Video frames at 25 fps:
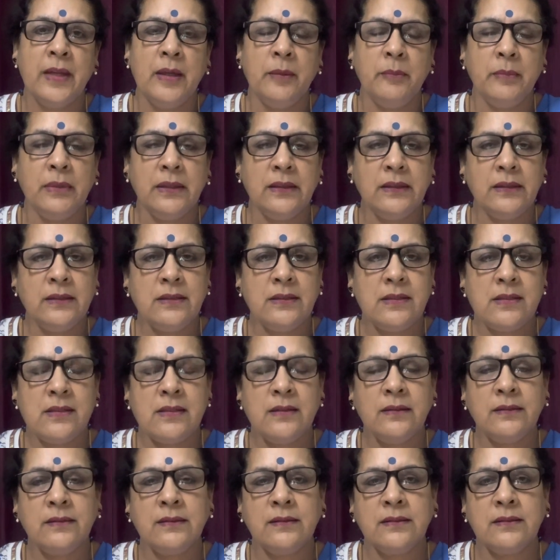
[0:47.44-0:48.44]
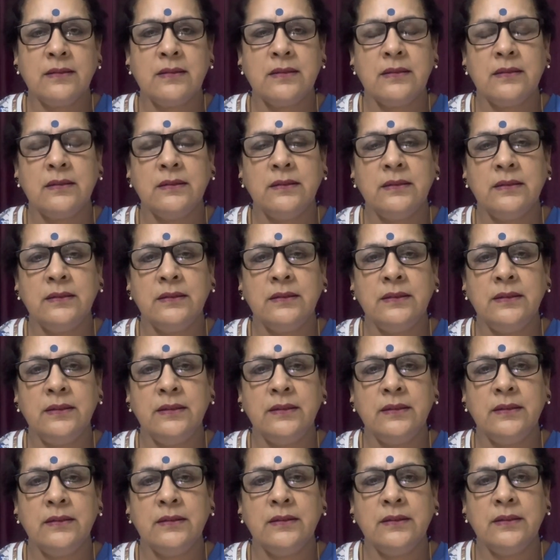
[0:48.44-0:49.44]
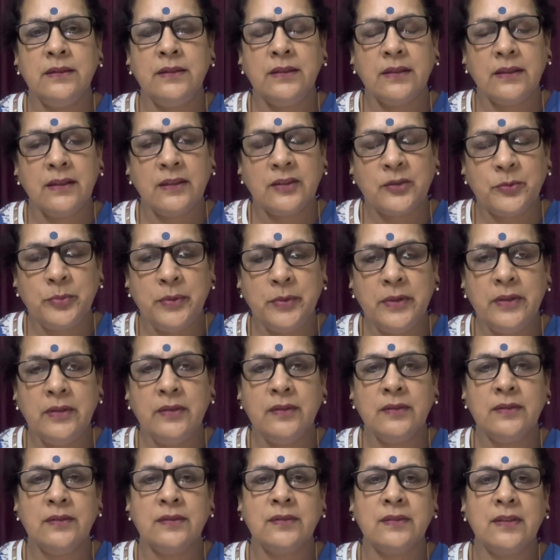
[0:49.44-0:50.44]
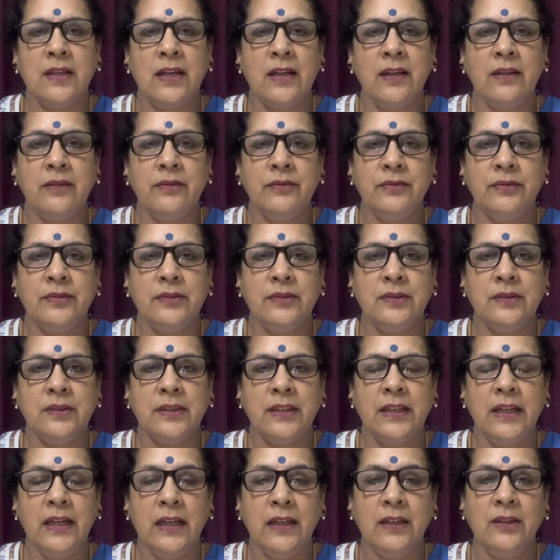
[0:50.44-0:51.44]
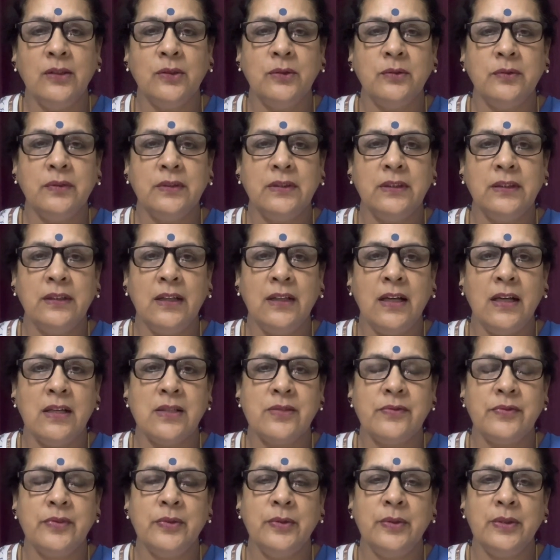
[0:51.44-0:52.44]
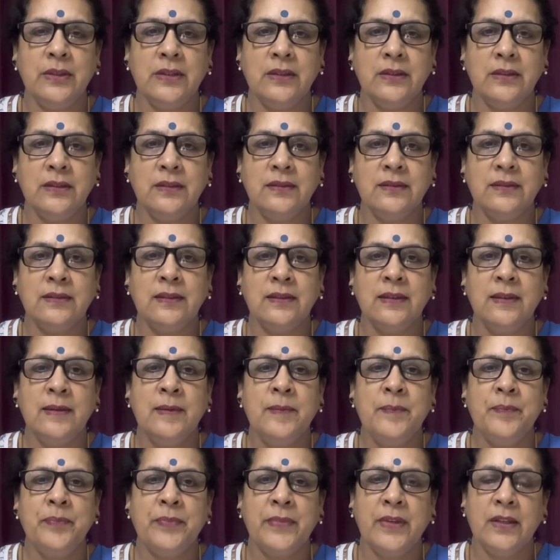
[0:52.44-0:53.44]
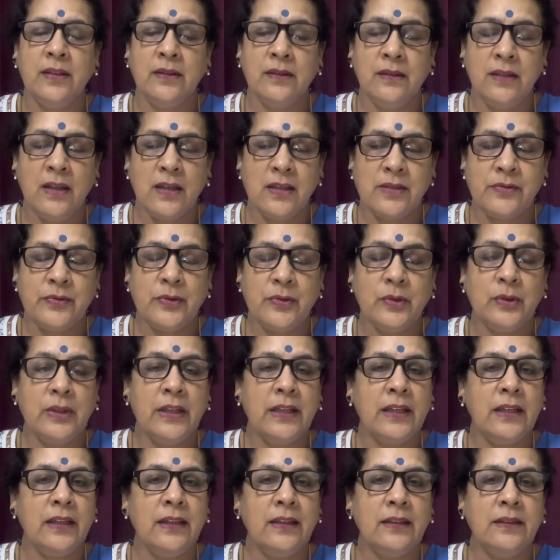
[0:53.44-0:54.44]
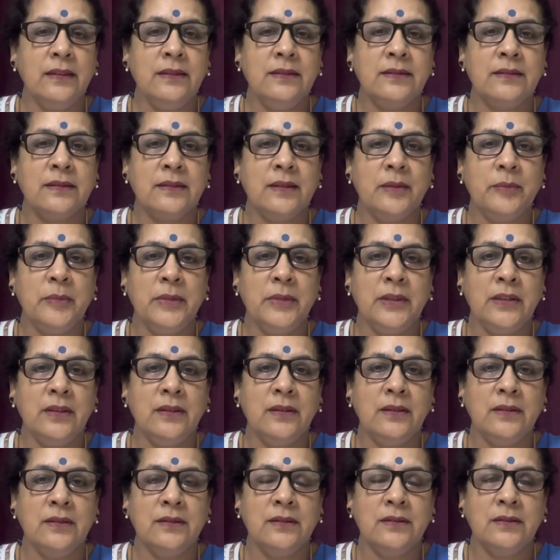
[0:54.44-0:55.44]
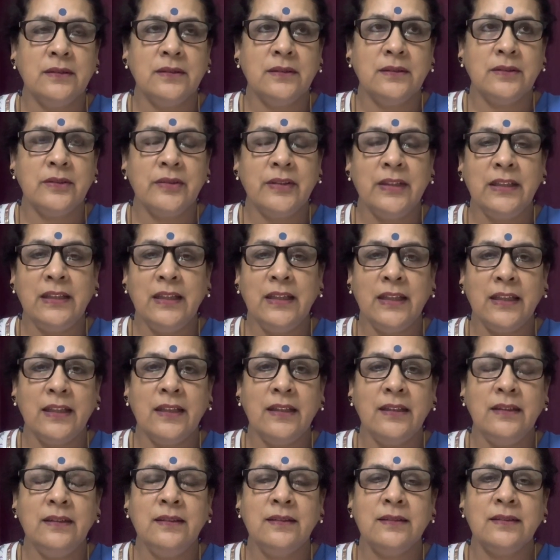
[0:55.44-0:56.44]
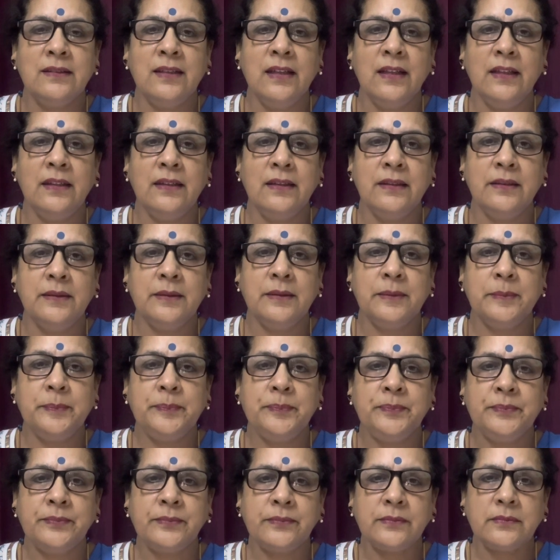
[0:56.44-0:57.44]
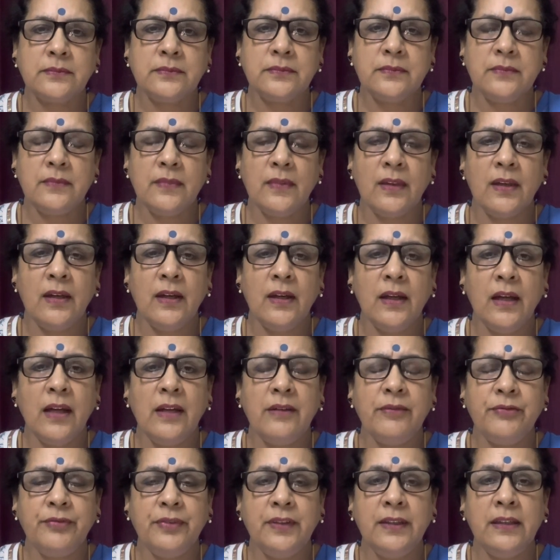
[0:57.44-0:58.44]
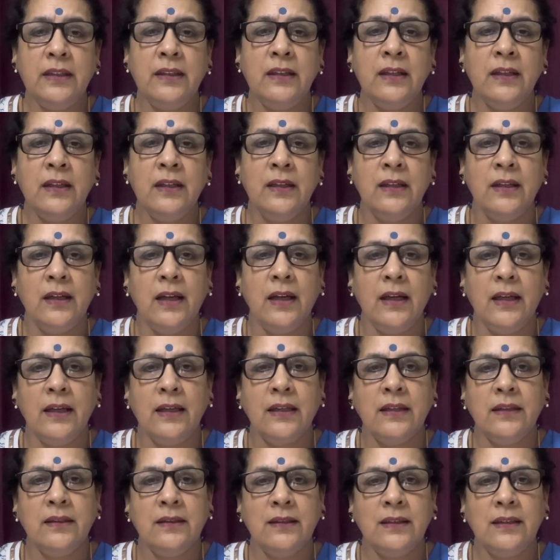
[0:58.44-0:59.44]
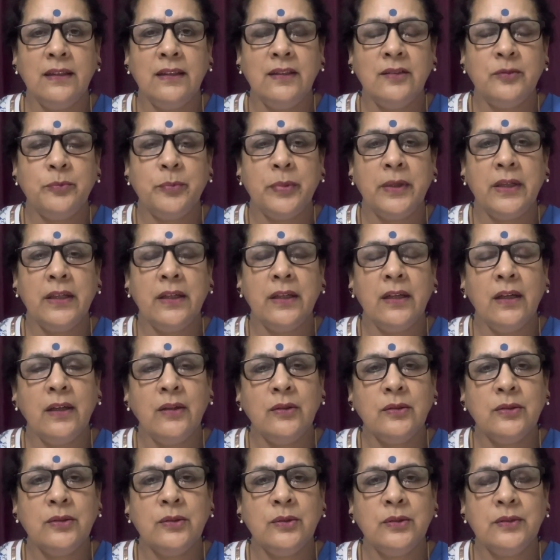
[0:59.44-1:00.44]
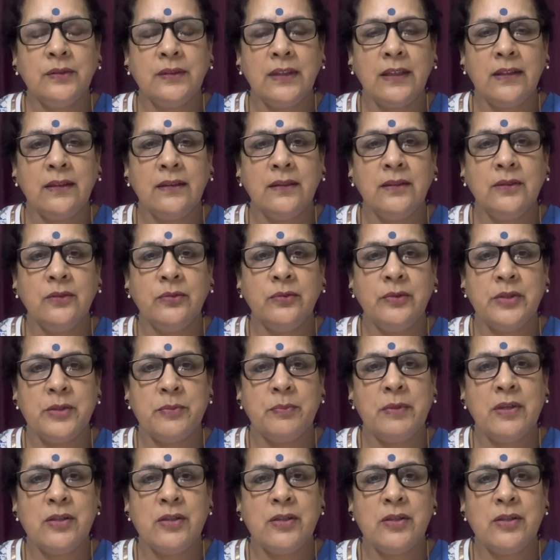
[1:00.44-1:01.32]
but it's just the experience I've gained over the last few years, last few decades, I mean 3 decades, that I feel I can at least bring out those errors which my